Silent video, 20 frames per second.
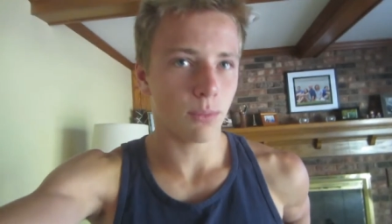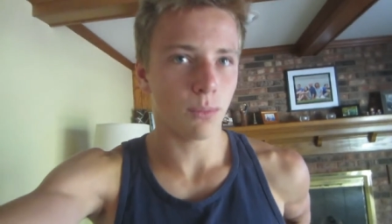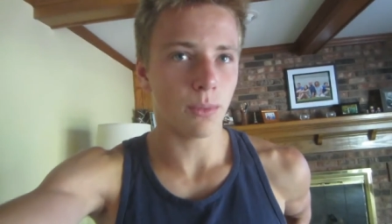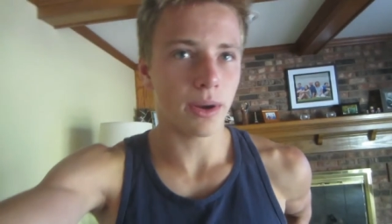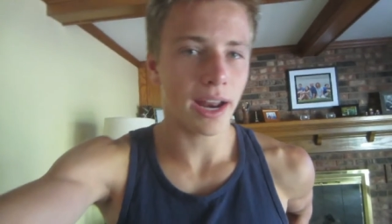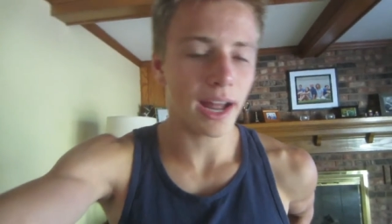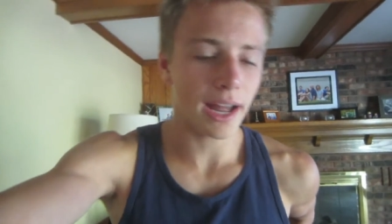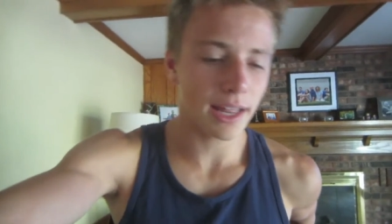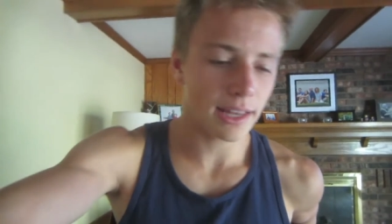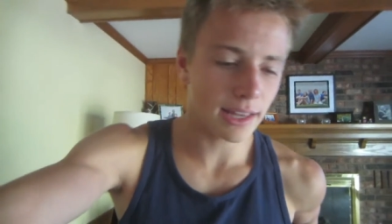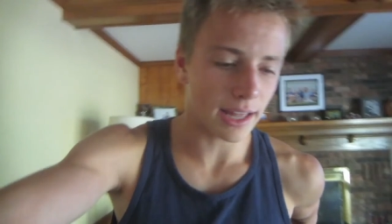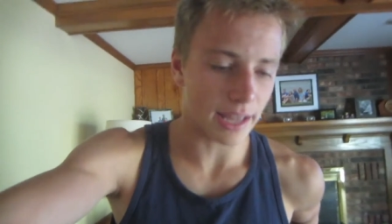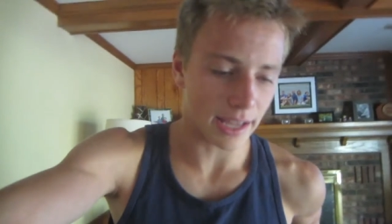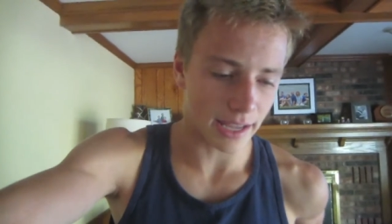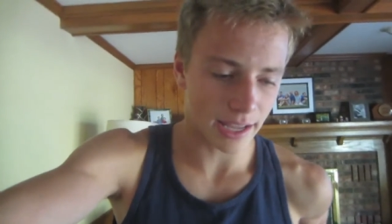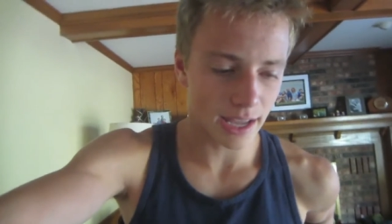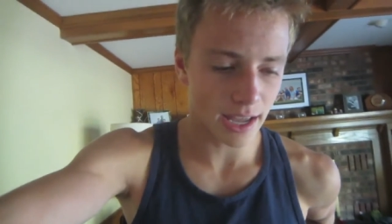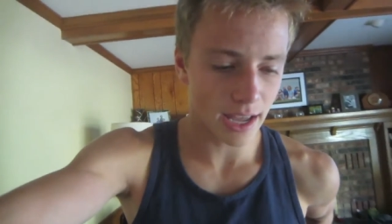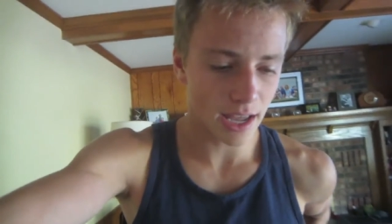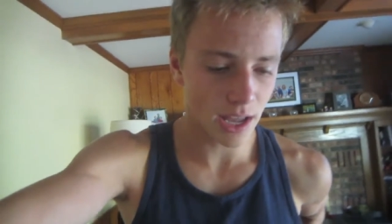when I
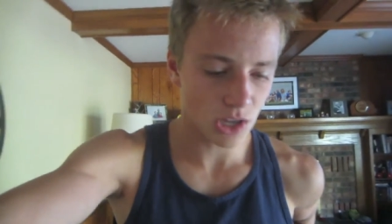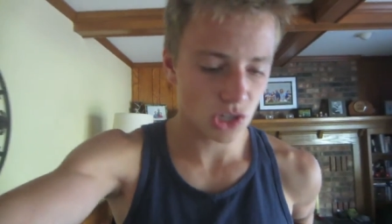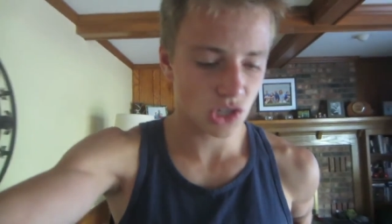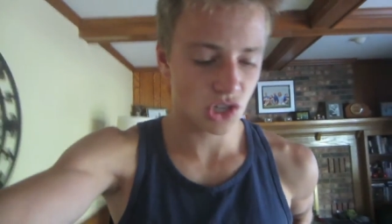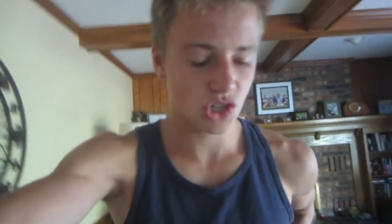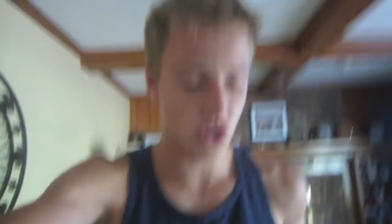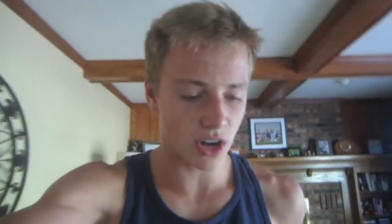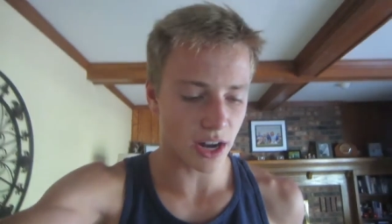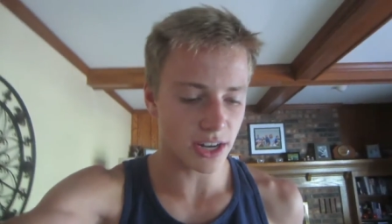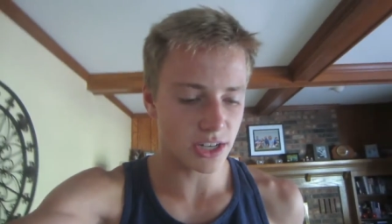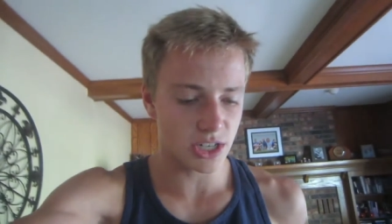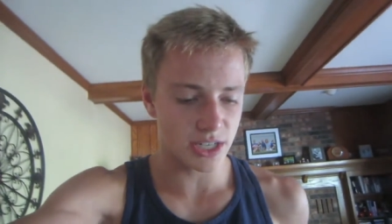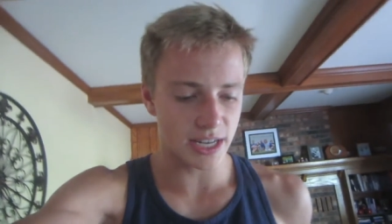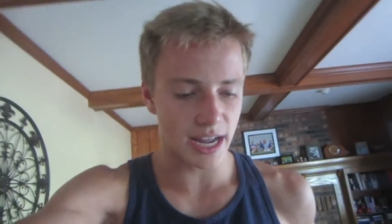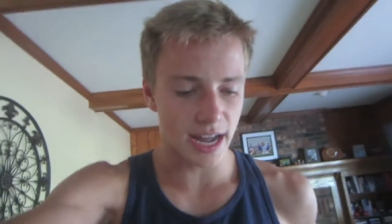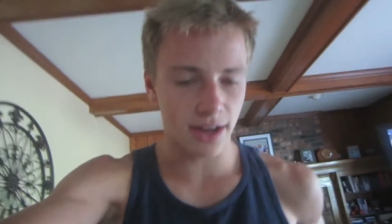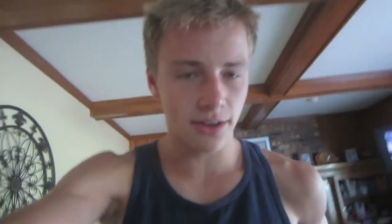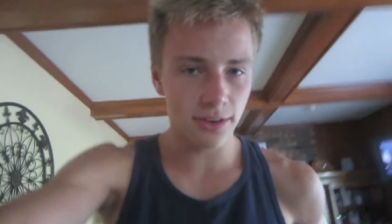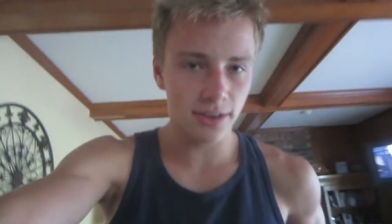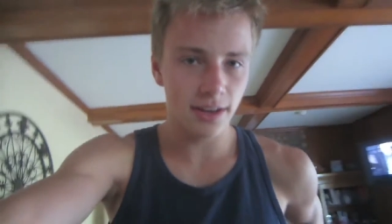like stretched
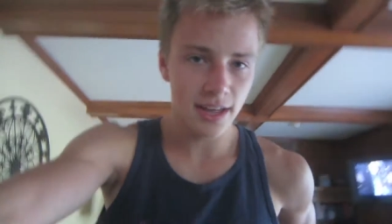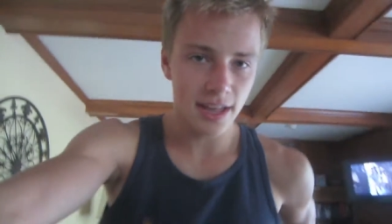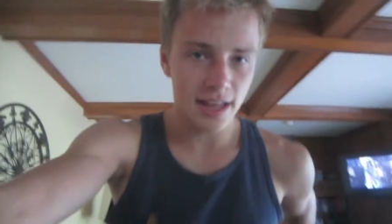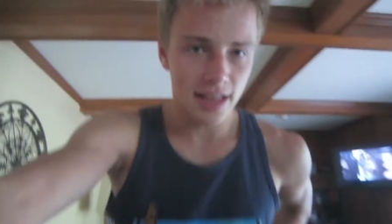down